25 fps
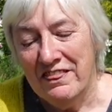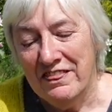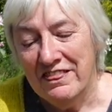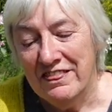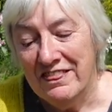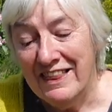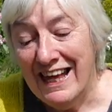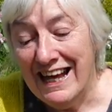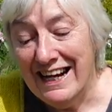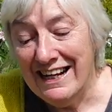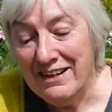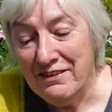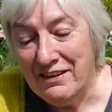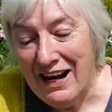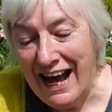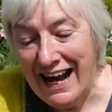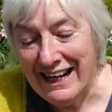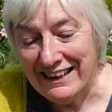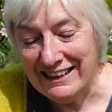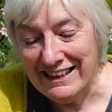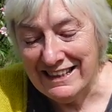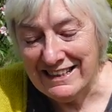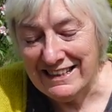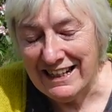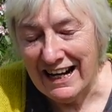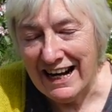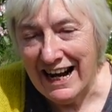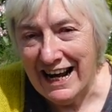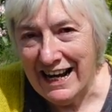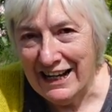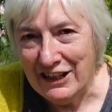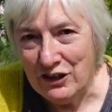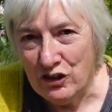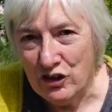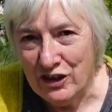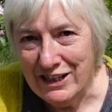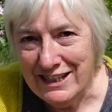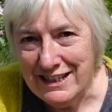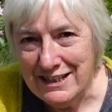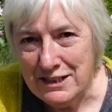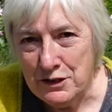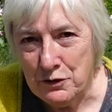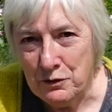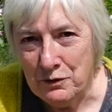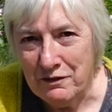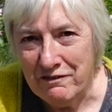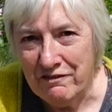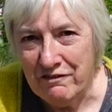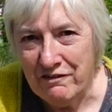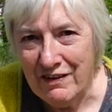Then Agnes and I got
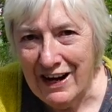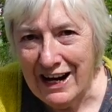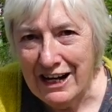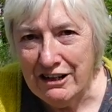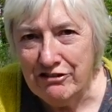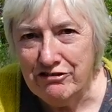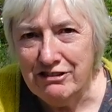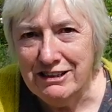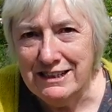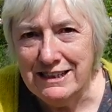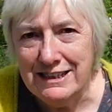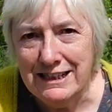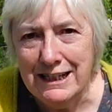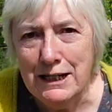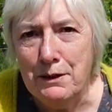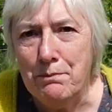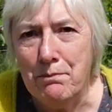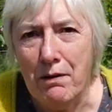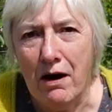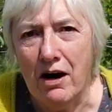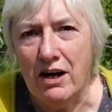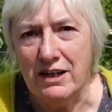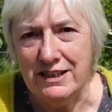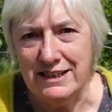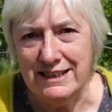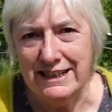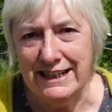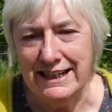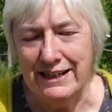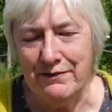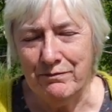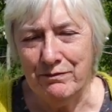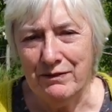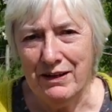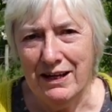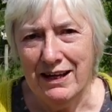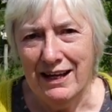into a fairy tea party,